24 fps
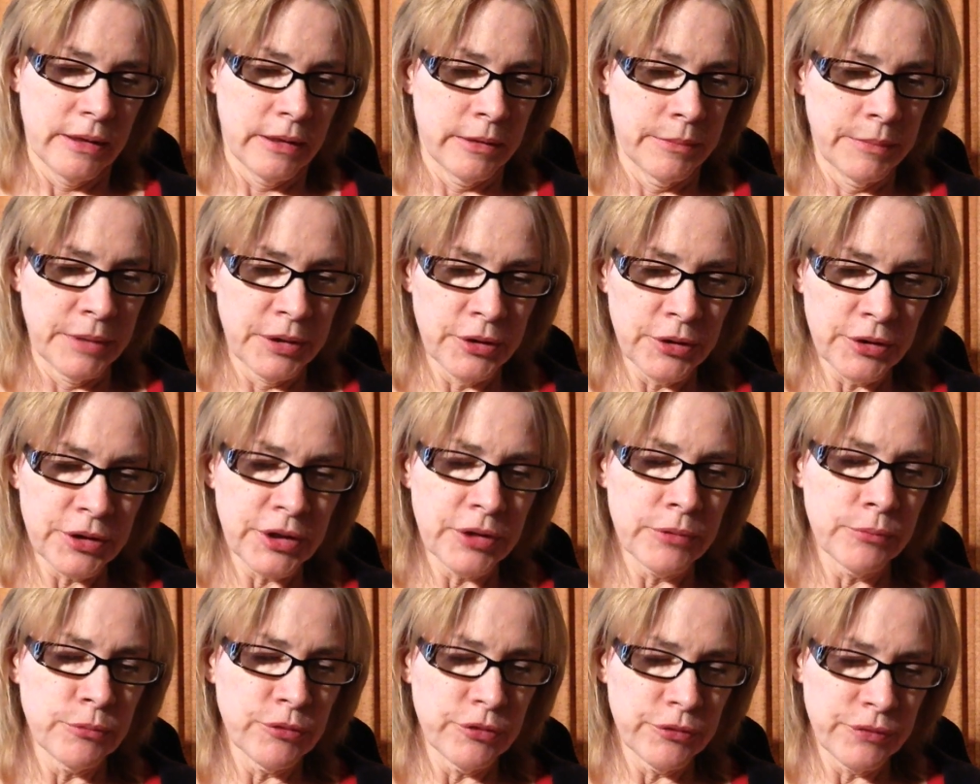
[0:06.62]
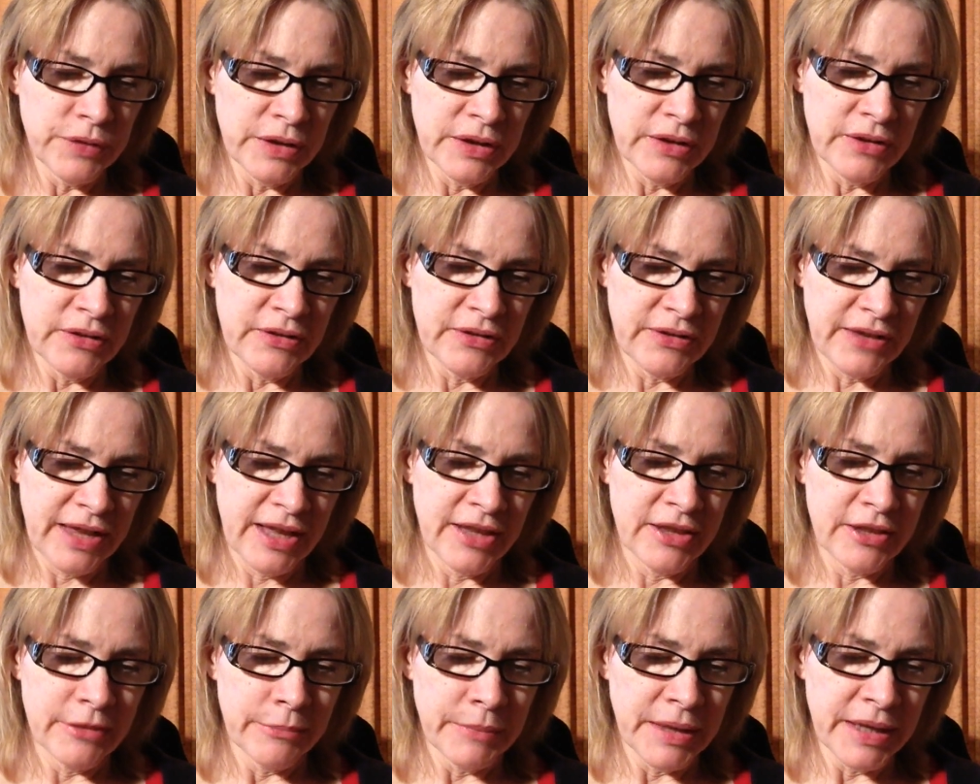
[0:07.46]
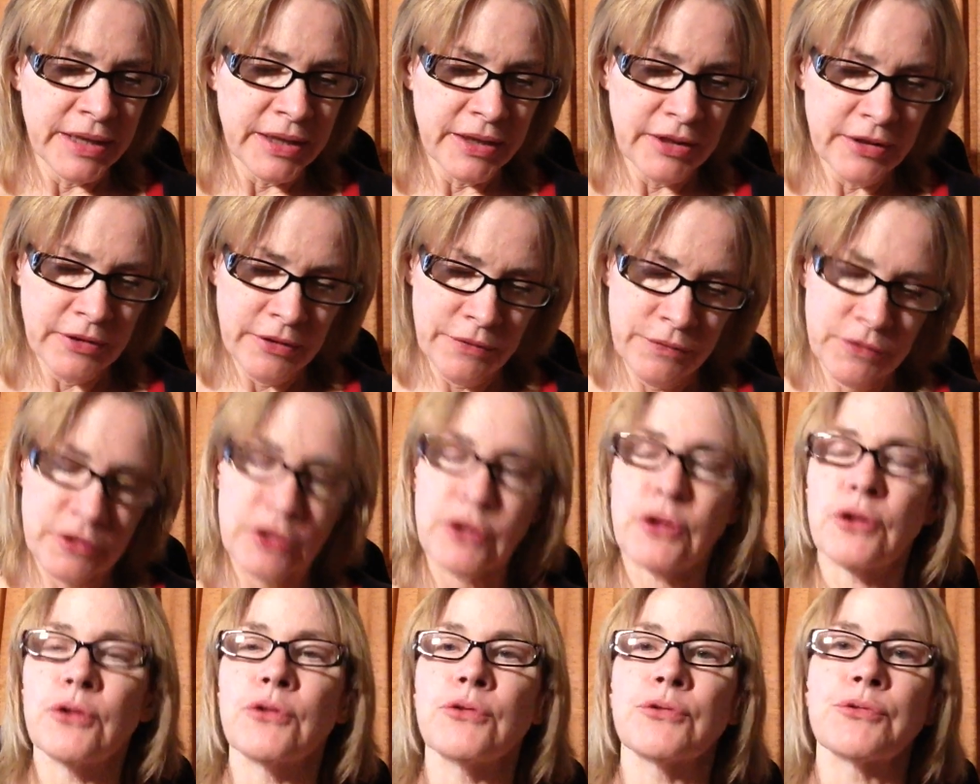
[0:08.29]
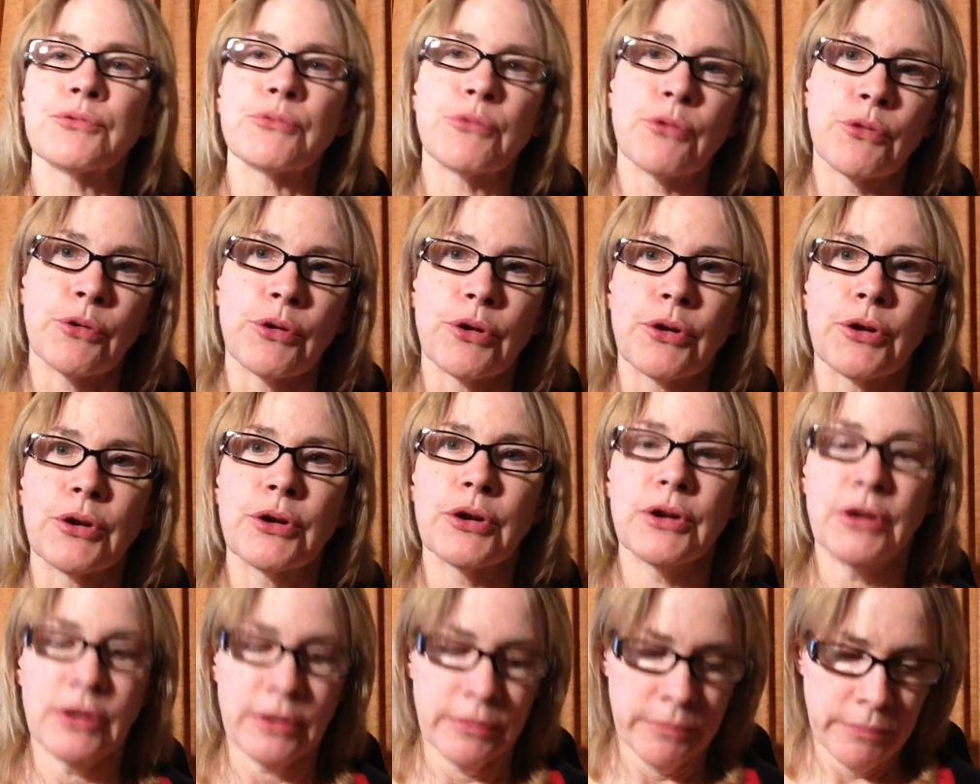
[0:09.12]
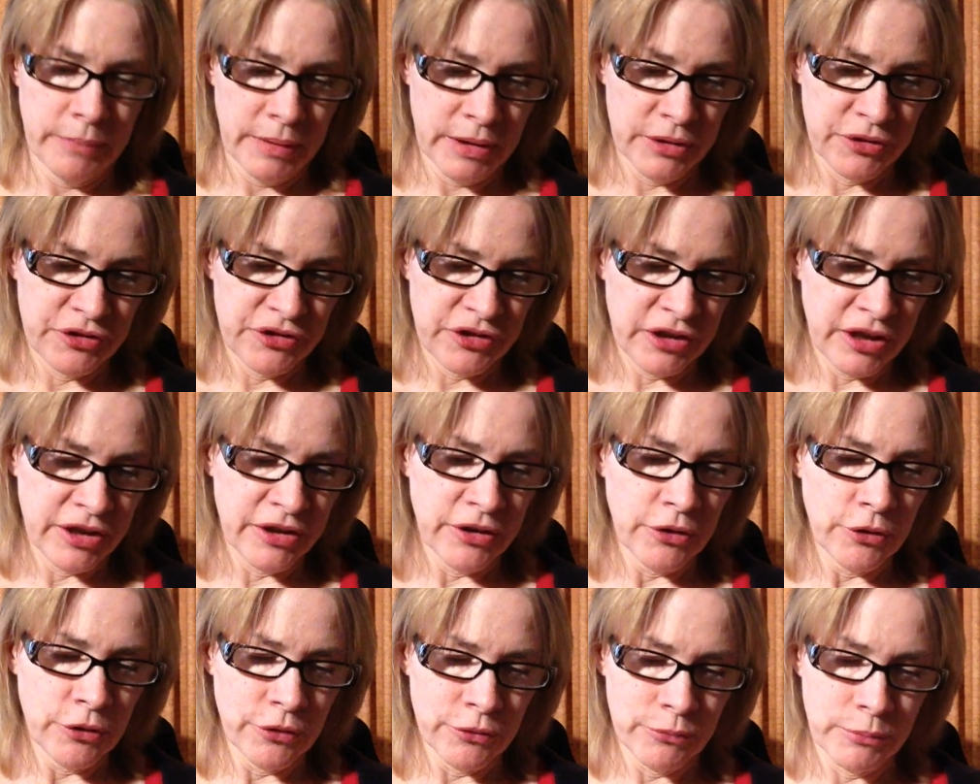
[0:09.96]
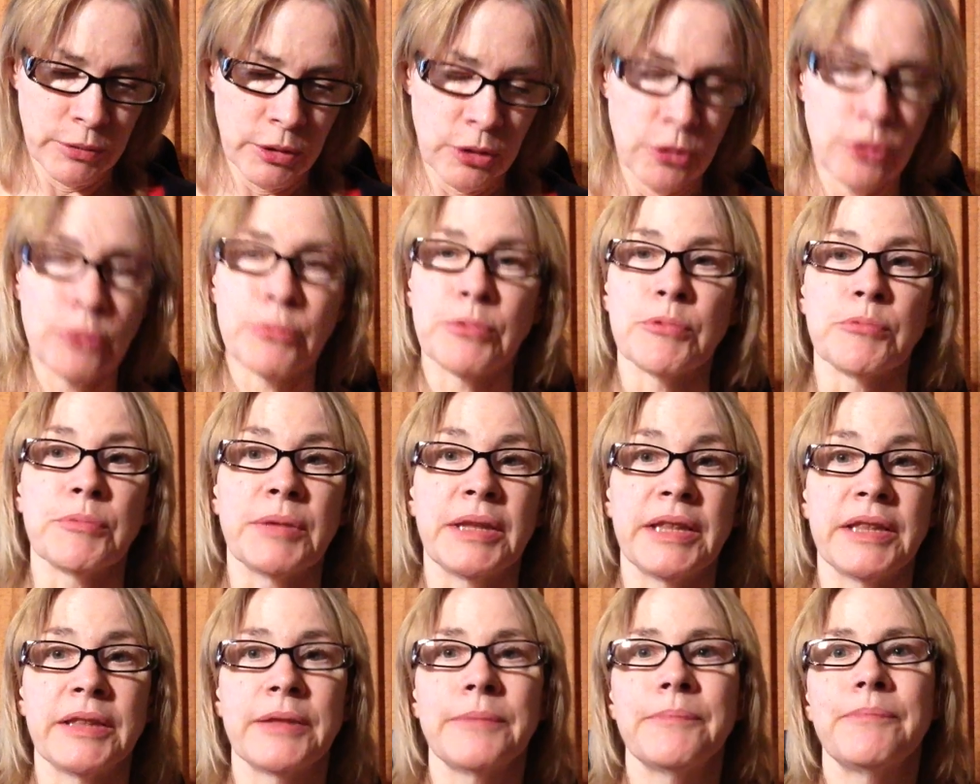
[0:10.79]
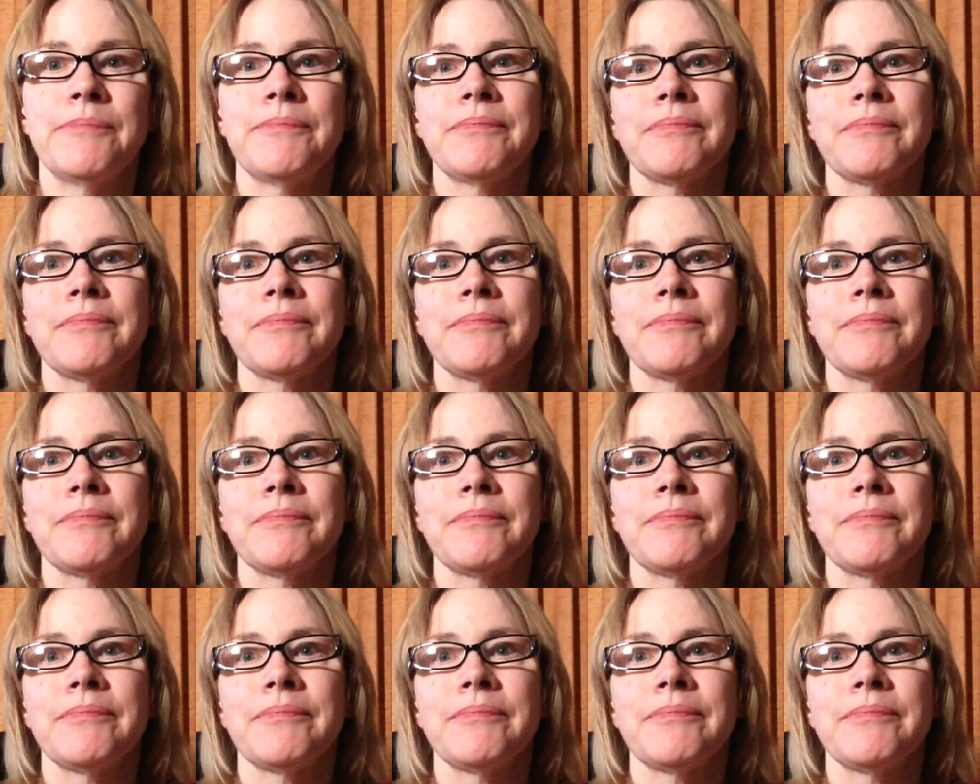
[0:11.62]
American Movies and the Making of the Cold War by J. Hoberman.